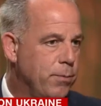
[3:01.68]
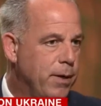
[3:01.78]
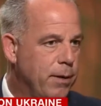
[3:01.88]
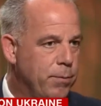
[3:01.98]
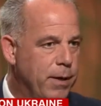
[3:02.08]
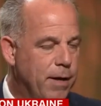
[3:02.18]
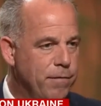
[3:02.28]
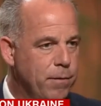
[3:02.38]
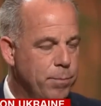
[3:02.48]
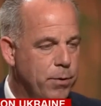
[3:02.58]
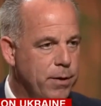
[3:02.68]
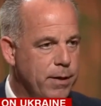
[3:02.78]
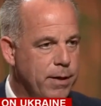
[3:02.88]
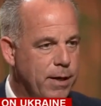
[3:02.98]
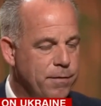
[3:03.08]
We have a border
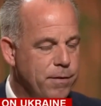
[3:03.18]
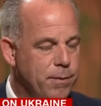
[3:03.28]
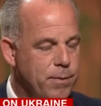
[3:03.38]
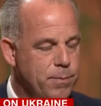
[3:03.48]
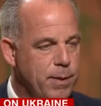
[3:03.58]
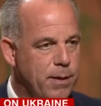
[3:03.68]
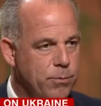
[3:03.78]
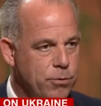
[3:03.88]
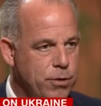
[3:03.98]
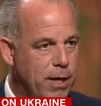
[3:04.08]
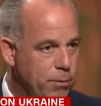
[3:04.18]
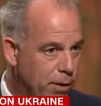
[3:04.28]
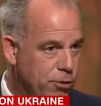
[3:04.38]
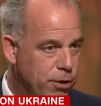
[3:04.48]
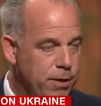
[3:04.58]
in Latvia with Belarus and
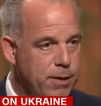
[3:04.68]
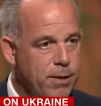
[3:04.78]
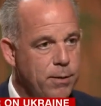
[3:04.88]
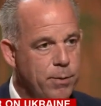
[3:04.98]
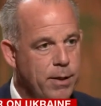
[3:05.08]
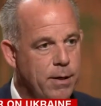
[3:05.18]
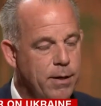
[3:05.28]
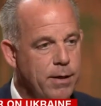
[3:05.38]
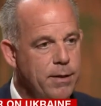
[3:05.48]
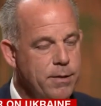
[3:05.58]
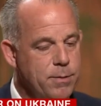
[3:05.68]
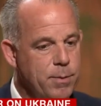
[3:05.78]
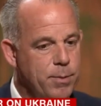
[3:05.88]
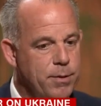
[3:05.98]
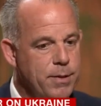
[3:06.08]
Russia. We are in the 3
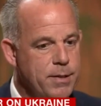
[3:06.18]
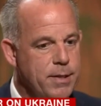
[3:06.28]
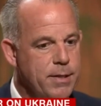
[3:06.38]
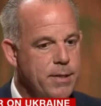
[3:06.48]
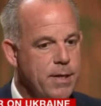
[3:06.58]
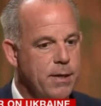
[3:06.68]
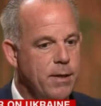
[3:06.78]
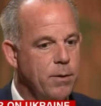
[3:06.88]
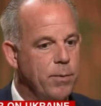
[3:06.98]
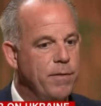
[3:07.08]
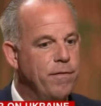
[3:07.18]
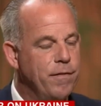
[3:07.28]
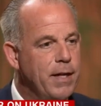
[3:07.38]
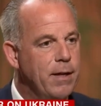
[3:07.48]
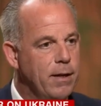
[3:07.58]
Baltic states. We
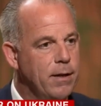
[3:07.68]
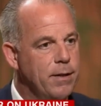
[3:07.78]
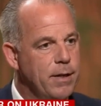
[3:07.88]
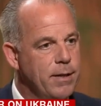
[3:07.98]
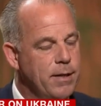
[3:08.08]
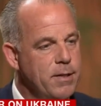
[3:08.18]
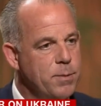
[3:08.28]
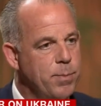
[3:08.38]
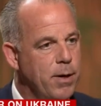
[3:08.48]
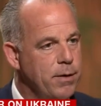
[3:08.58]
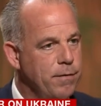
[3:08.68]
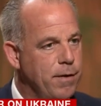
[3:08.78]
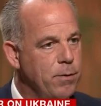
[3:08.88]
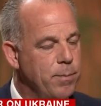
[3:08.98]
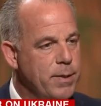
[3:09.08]
feel that is part of
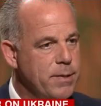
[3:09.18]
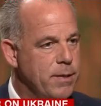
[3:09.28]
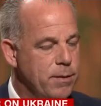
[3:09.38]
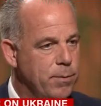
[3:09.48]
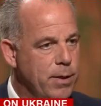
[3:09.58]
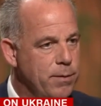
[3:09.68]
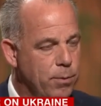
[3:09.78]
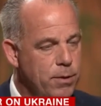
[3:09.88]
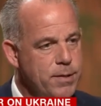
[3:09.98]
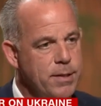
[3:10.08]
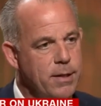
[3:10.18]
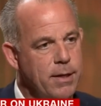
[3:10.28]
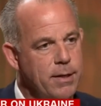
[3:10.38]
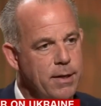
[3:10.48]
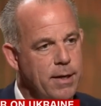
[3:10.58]
our business. It was
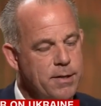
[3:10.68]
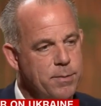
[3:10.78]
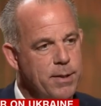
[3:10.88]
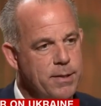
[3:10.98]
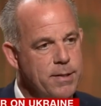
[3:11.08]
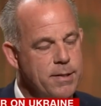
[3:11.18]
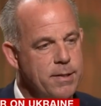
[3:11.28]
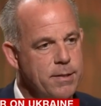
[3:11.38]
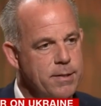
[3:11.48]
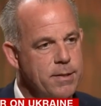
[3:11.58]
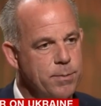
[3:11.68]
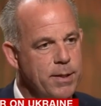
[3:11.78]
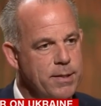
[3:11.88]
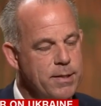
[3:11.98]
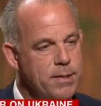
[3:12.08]
in the last 26 years since we
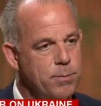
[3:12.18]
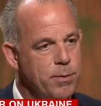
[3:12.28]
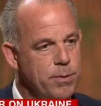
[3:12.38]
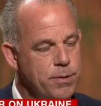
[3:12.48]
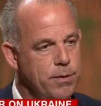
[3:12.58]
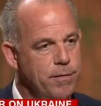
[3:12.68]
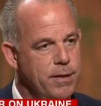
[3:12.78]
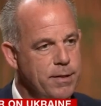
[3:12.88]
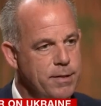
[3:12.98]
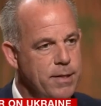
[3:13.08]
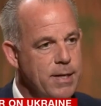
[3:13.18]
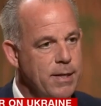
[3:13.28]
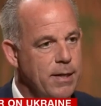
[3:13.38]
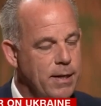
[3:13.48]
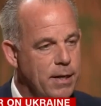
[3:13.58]
exist. We were serving these
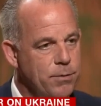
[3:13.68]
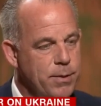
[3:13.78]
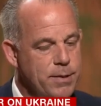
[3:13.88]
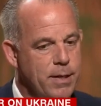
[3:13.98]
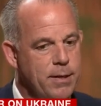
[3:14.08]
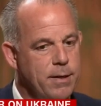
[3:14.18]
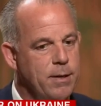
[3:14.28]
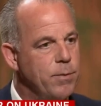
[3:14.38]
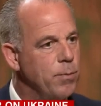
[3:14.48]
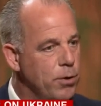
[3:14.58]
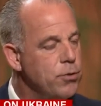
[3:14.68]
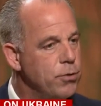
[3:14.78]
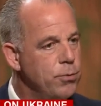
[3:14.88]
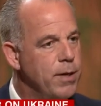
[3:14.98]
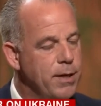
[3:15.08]
countries, and we want to
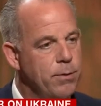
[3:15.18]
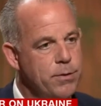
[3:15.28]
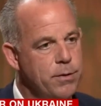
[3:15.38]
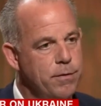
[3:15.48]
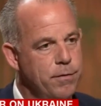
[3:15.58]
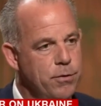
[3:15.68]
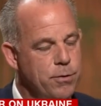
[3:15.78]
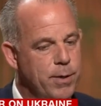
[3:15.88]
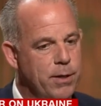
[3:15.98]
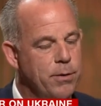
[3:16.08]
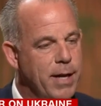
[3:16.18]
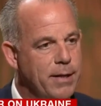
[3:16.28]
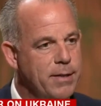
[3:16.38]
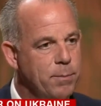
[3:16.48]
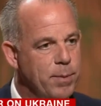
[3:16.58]
do that also in the future. We are
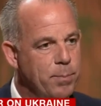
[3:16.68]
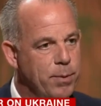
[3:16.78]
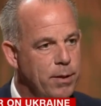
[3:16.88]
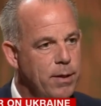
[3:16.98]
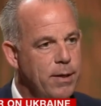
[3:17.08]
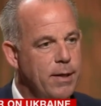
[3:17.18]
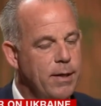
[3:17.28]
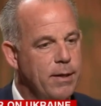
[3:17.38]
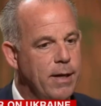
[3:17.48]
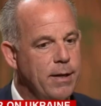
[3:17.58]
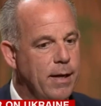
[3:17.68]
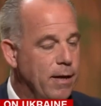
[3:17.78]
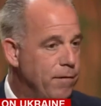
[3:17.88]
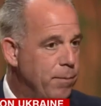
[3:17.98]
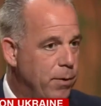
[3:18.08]
connecting people, and I
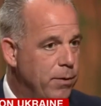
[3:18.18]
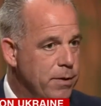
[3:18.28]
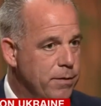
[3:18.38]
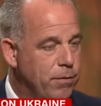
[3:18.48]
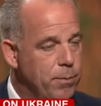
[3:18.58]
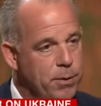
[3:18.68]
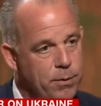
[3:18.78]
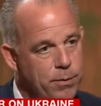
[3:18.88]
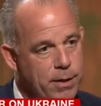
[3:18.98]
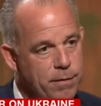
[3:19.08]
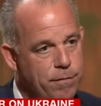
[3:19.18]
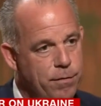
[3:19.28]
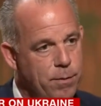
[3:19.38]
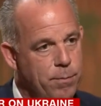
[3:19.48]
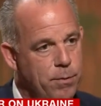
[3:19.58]
have employees from Ukraine,
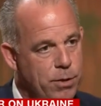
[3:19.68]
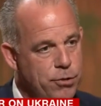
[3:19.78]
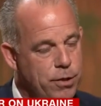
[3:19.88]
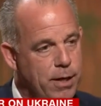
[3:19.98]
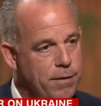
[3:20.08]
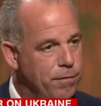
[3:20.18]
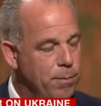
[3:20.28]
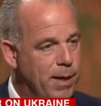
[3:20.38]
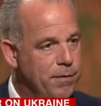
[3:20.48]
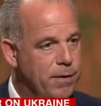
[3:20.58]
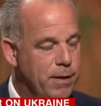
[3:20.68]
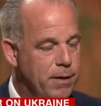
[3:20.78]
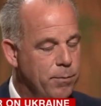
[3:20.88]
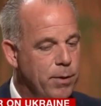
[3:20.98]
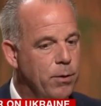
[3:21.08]
from Russia, and from Latvia, and
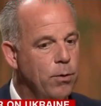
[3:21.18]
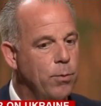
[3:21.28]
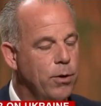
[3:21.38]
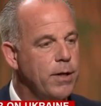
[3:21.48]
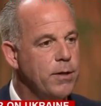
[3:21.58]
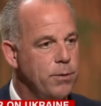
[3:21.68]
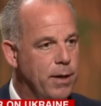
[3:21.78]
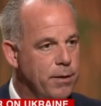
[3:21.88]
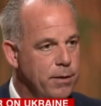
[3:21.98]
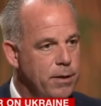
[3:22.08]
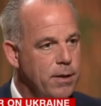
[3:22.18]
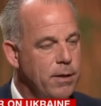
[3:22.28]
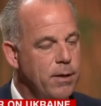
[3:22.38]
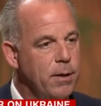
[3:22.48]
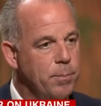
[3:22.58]
we are all working together
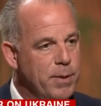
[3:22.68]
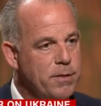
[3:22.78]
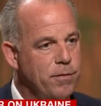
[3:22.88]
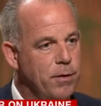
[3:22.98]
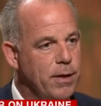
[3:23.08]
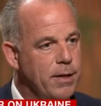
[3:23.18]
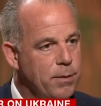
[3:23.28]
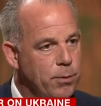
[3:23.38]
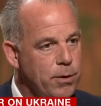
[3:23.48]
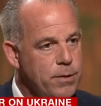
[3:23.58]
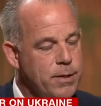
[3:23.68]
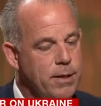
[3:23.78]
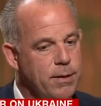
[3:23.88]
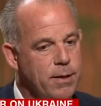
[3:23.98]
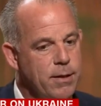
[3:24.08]
peacefully, and it works.
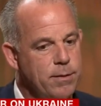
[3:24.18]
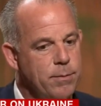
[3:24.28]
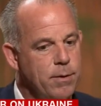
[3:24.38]
And